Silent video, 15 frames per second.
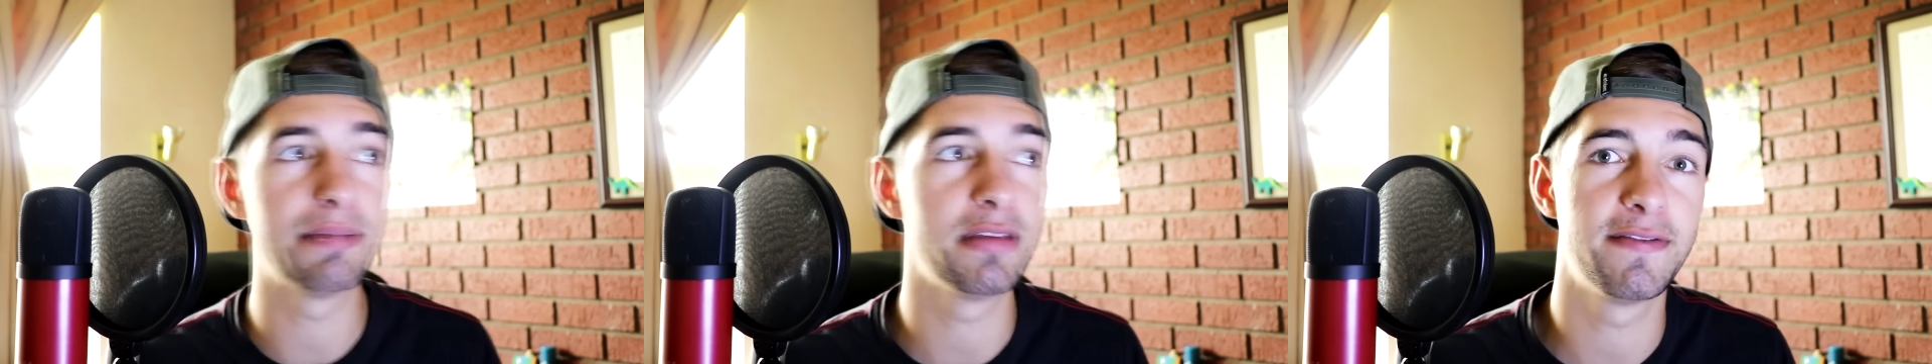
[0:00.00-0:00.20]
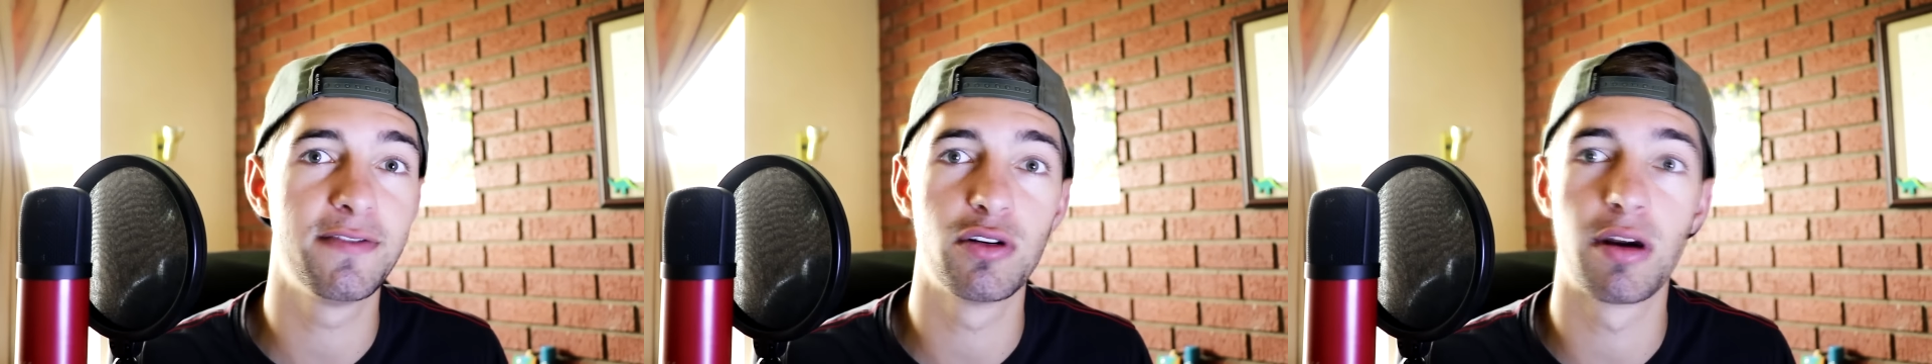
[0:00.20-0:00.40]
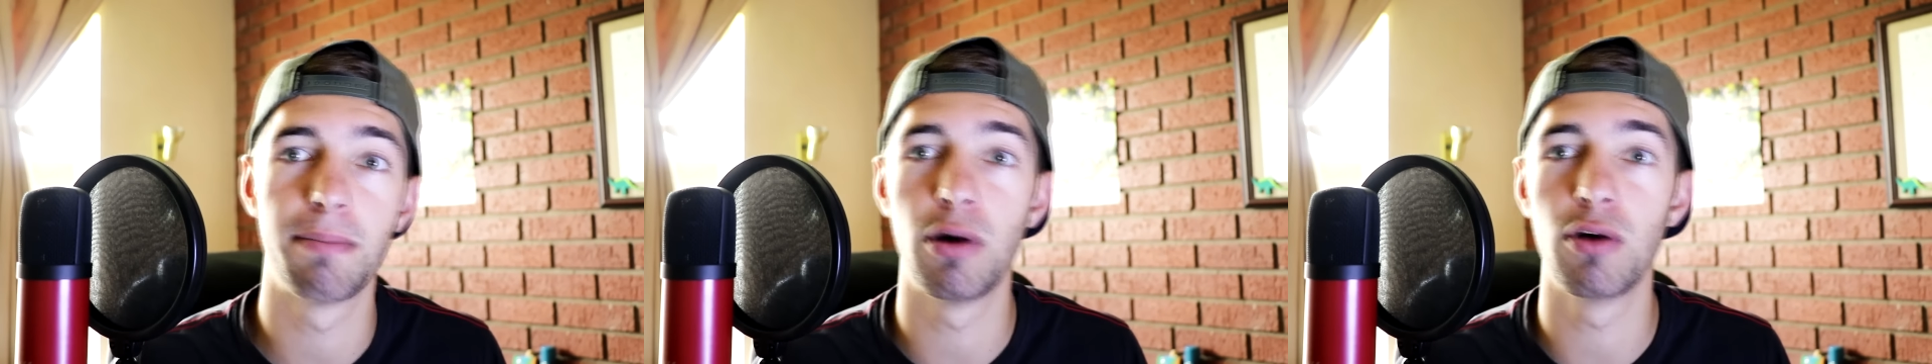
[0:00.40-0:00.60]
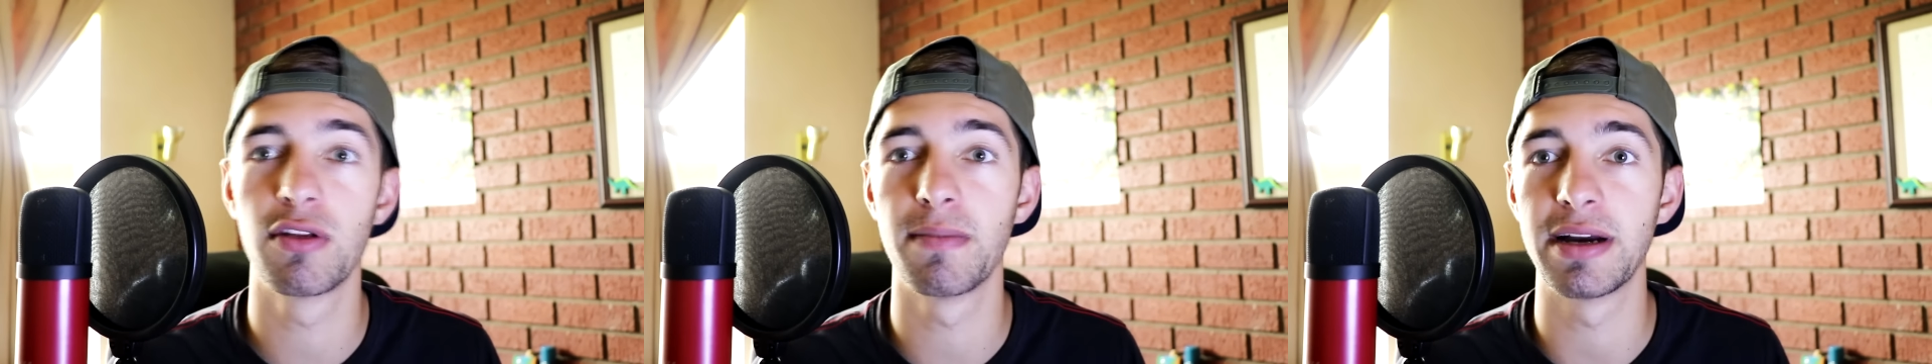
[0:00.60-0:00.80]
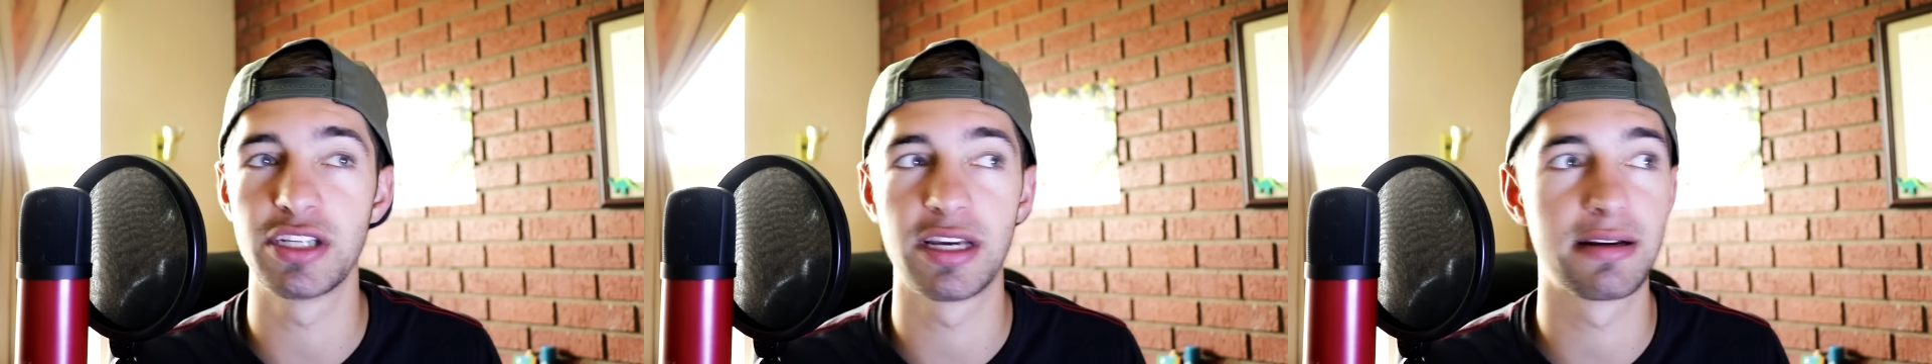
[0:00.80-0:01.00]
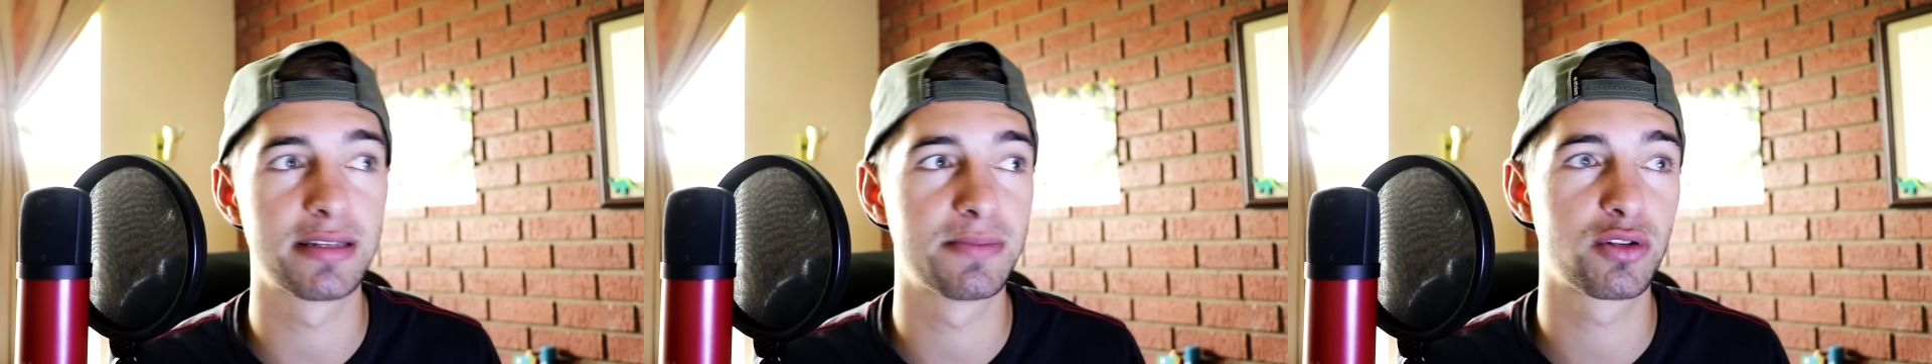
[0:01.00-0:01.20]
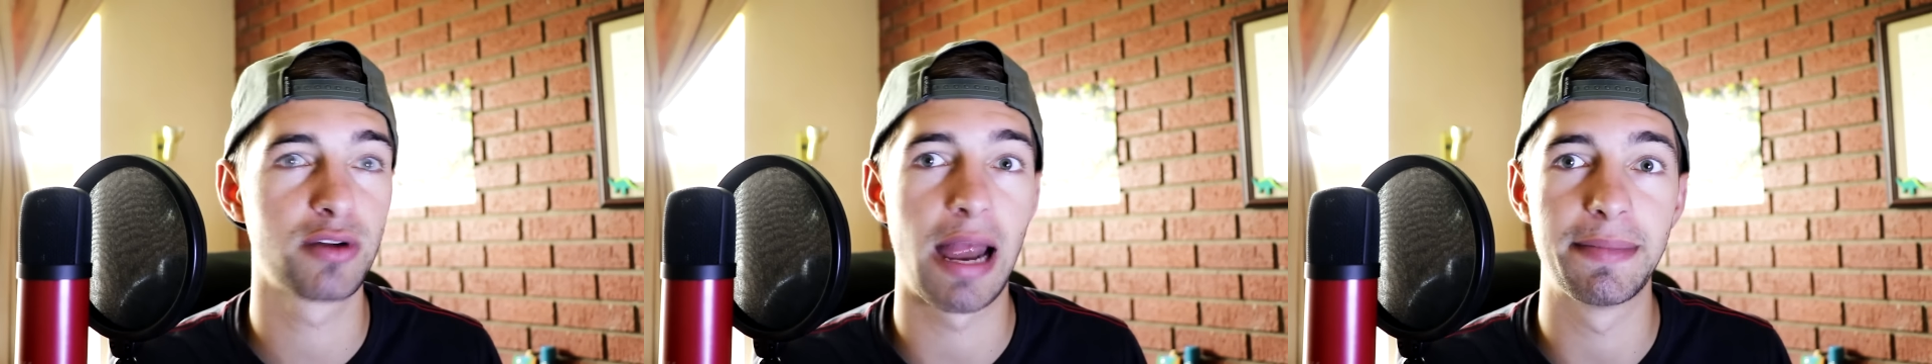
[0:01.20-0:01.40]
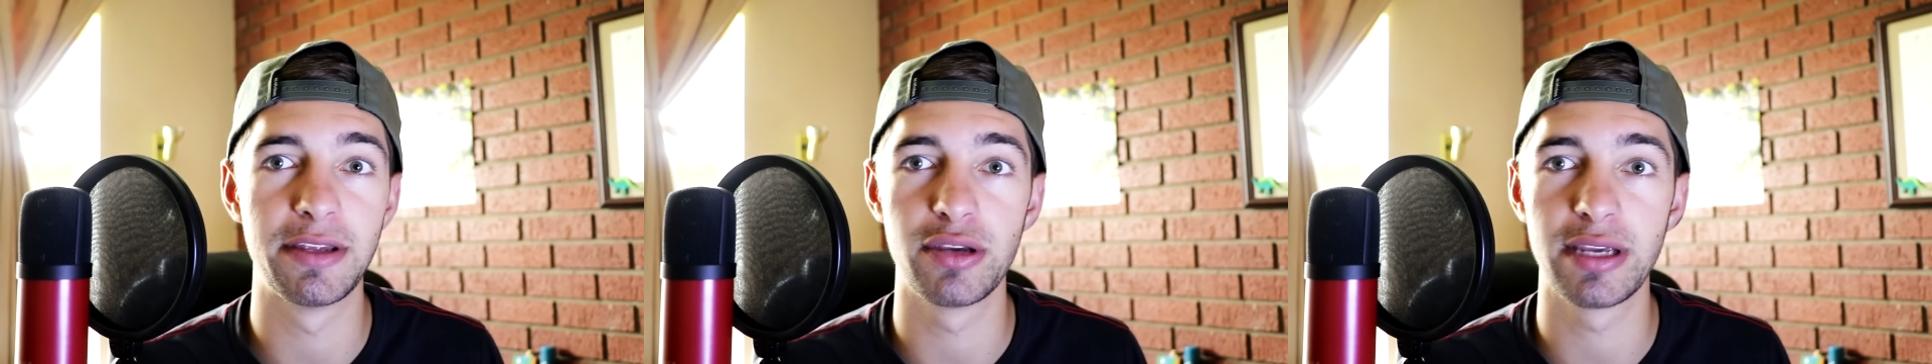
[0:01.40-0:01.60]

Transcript: me if you're on both of my channels subscribing and you